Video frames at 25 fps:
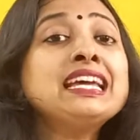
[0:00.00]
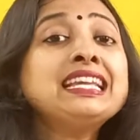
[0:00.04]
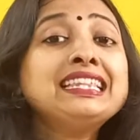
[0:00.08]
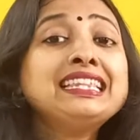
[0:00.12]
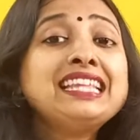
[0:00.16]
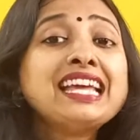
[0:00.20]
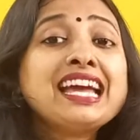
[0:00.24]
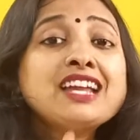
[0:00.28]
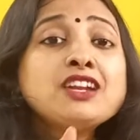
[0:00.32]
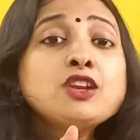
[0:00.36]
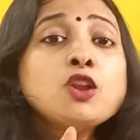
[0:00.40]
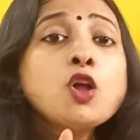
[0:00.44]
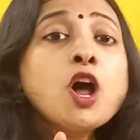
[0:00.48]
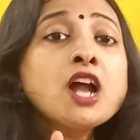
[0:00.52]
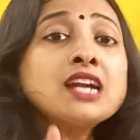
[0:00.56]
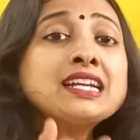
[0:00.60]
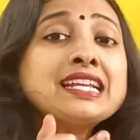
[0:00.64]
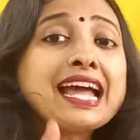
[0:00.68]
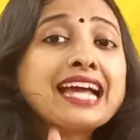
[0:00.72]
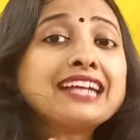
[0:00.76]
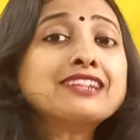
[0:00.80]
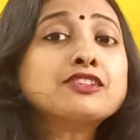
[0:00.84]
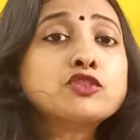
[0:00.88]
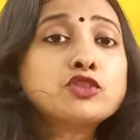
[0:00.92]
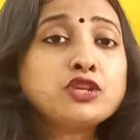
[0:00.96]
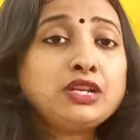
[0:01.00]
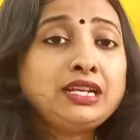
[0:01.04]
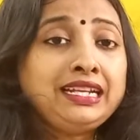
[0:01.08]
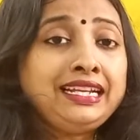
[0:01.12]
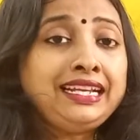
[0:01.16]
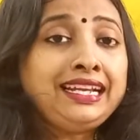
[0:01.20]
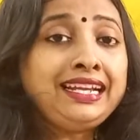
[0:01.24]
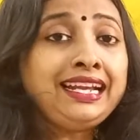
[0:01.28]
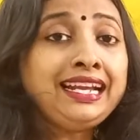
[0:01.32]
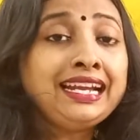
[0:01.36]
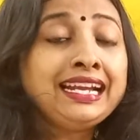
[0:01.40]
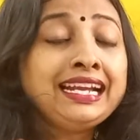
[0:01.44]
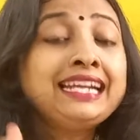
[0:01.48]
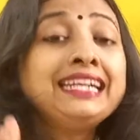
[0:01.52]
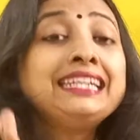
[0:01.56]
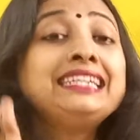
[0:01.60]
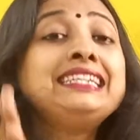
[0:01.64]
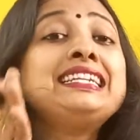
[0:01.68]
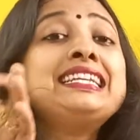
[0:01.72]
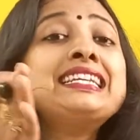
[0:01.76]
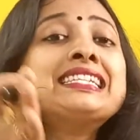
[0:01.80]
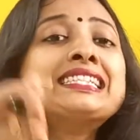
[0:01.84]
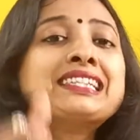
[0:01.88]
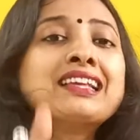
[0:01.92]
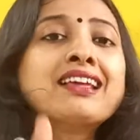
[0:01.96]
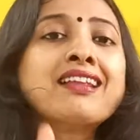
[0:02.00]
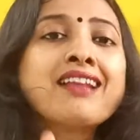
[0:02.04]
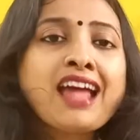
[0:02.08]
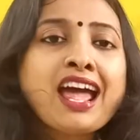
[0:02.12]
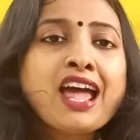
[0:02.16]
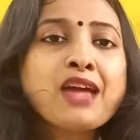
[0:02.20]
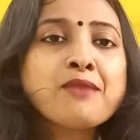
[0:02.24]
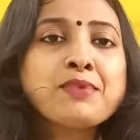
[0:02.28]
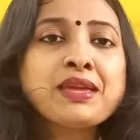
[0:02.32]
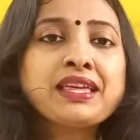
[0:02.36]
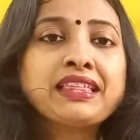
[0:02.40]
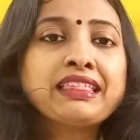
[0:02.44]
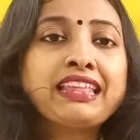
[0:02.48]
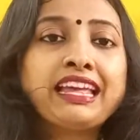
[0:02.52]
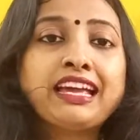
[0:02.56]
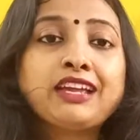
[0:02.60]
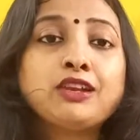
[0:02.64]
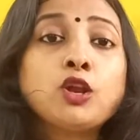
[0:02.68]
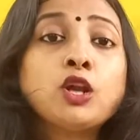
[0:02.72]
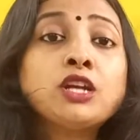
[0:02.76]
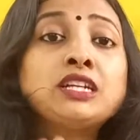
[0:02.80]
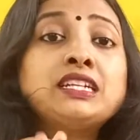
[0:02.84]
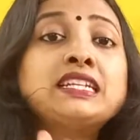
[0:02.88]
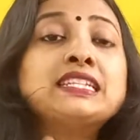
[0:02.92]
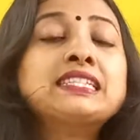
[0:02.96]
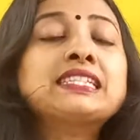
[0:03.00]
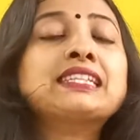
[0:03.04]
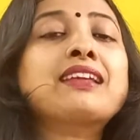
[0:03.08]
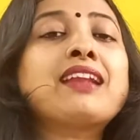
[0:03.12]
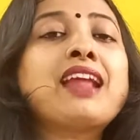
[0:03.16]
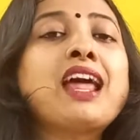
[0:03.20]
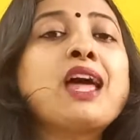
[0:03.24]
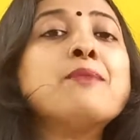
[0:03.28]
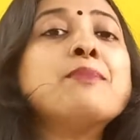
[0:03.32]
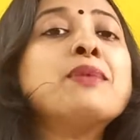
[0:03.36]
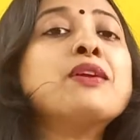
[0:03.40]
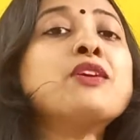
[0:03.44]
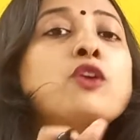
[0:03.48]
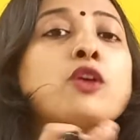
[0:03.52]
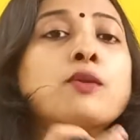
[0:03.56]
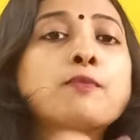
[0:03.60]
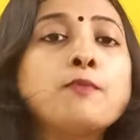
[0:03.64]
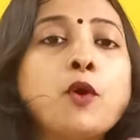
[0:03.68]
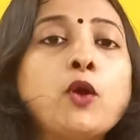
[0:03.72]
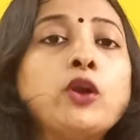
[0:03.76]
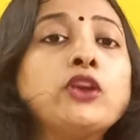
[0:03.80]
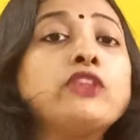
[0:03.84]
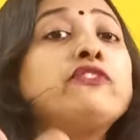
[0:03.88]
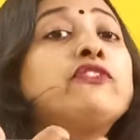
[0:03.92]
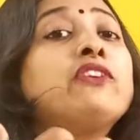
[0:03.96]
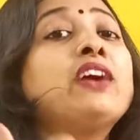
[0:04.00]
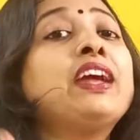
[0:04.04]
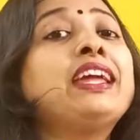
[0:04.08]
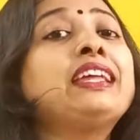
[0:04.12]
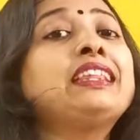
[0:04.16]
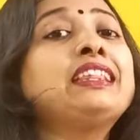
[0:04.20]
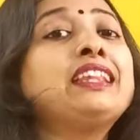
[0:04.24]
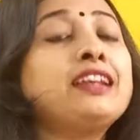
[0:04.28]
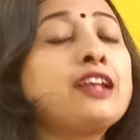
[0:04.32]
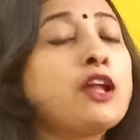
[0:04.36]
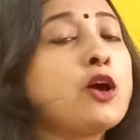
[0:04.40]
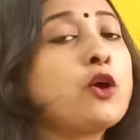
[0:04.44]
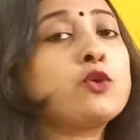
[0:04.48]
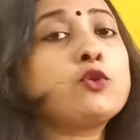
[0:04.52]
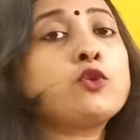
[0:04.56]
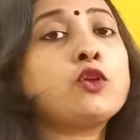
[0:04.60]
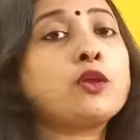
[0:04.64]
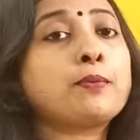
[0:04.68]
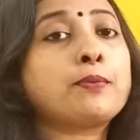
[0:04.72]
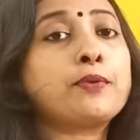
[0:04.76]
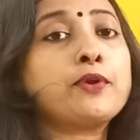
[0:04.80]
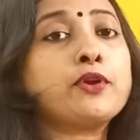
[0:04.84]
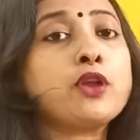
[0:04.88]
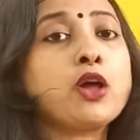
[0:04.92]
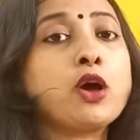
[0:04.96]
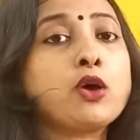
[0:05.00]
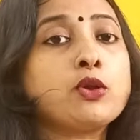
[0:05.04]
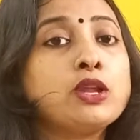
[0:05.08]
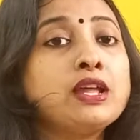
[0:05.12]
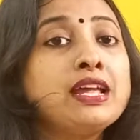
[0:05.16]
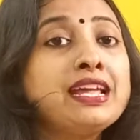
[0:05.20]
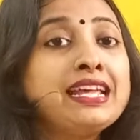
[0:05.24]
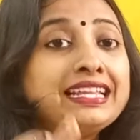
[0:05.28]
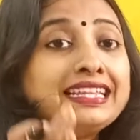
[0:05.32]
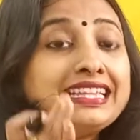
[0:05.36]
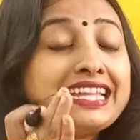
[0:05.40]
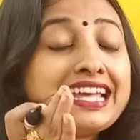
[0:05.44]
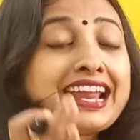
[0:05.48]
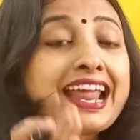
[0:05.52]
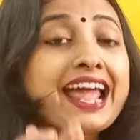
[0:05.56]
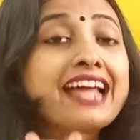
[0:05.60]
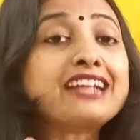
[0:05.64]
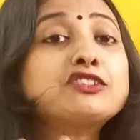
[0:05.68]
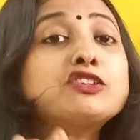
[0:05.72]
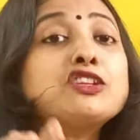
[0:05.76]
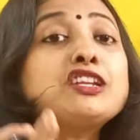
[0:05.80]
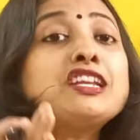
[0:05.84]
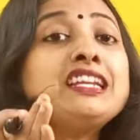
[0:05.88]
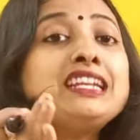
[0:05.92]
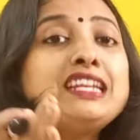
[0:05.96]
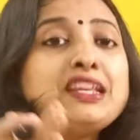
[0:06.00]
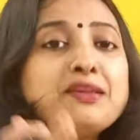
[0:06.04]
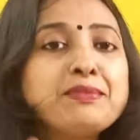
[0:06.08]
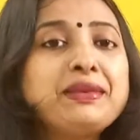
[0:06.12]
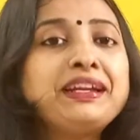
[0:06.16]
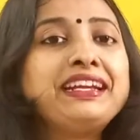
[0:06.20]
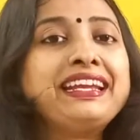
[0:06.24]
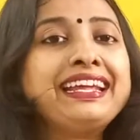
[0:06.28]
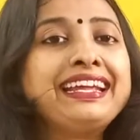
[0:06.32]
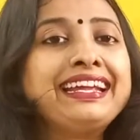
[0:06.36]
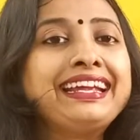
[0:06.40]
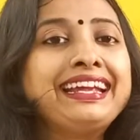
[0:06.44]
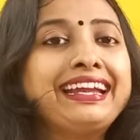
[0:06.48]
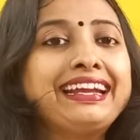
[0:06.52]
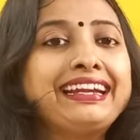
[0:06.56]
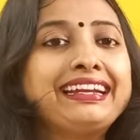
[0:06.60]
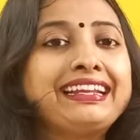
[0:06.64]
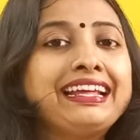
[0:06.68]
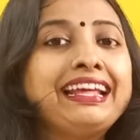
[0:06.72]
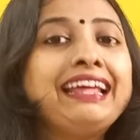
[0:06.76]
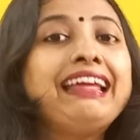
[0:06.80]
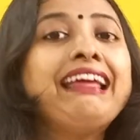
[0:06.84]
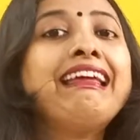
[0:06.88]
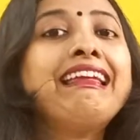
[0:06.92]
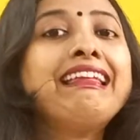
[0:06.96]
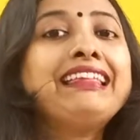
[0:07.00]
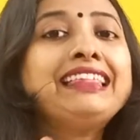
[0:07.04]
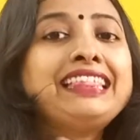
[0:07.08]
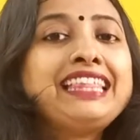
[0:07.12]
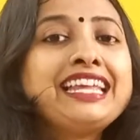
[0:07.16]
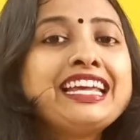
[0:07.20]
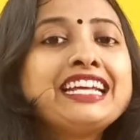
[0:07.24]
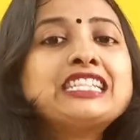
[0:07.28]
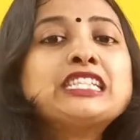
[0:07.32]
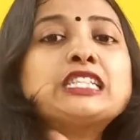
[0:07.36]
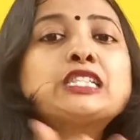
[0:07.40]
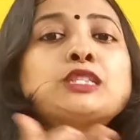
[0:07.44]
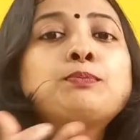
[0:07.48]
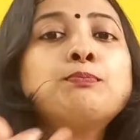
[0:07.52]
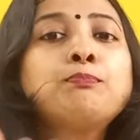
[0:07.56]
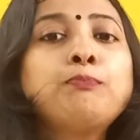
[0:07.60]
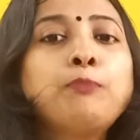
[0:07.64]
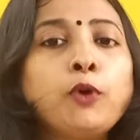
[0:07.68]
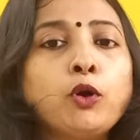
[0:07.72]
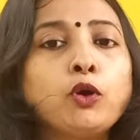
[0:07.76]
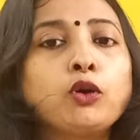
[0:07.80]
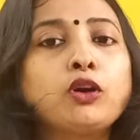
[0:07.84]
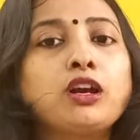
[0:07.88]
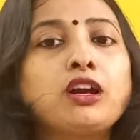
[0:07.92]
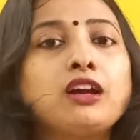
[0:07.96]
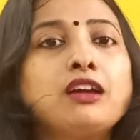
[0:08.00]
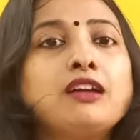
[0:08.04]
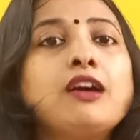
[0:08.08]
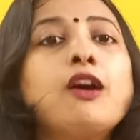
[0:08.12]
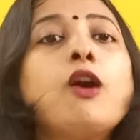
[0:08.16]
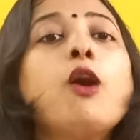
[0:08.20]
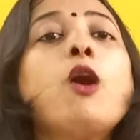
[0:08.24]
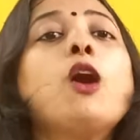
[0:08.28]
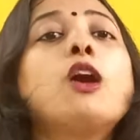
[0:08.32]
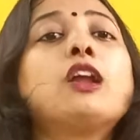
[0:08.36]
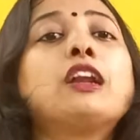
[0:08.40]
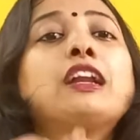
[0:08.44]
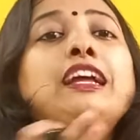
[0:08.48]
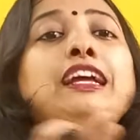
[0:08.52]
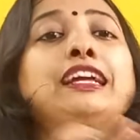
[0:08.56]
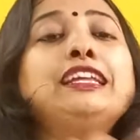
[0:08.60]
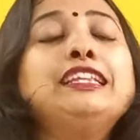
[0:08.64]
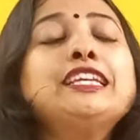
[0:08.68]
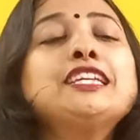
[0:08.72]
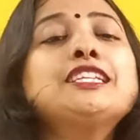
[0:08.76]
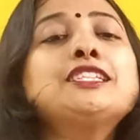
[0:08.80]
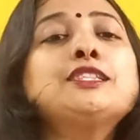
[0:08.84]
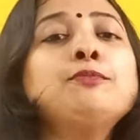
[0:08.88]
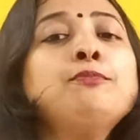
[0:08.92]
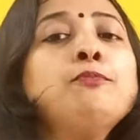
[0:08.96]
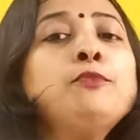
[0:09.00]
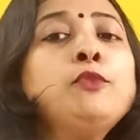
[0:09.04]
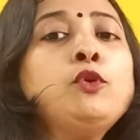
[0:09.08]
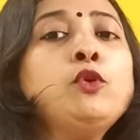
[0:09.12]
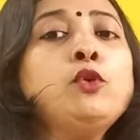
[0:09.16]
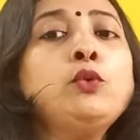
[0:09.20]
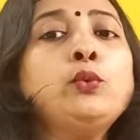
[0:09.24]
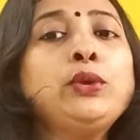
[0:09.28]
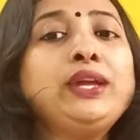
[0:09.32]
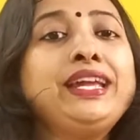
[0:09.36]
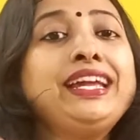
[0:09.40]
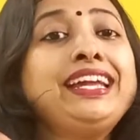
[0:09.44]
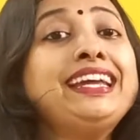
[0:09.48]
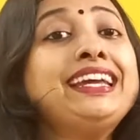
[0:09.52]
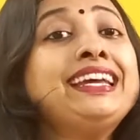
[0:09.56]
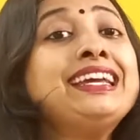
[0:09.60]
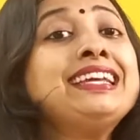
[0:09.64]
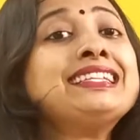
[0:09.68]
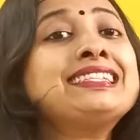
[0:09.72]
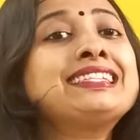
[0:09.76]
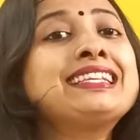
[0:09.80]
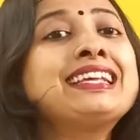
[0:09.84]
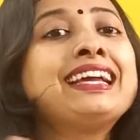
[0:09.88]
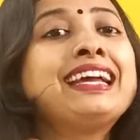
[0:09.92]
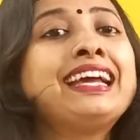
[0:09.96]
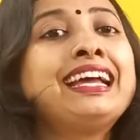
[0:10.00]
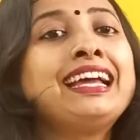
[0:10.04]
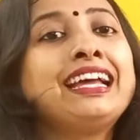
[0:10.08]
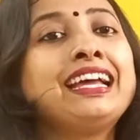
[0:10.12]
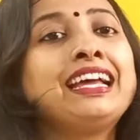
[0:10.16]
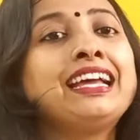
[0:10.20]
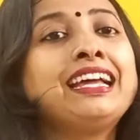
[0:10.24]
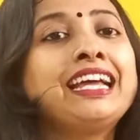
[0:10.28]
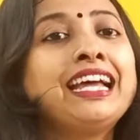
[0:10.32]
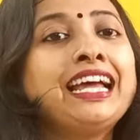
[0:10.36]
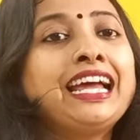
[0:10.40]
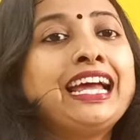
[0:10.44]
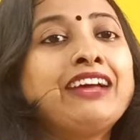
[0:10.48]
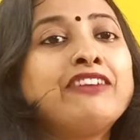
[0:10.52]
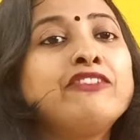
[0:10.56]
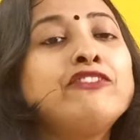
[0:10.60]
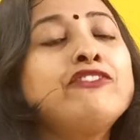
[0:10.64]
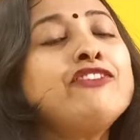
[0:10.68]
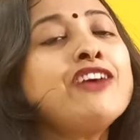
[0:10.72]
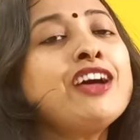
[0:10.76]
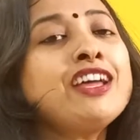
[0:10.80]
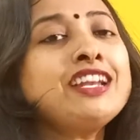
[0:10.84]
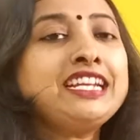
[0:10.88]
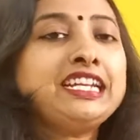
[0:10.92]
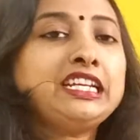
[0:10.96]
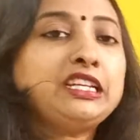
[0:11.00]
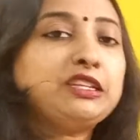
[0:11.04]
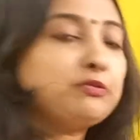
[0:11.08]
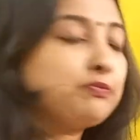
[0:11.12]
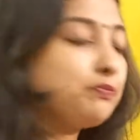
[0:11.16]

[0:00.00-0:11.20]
they are not actually describing, they are not describing or modifying the noun or pronoun. They are actually limiting it. This book or this movie is funny.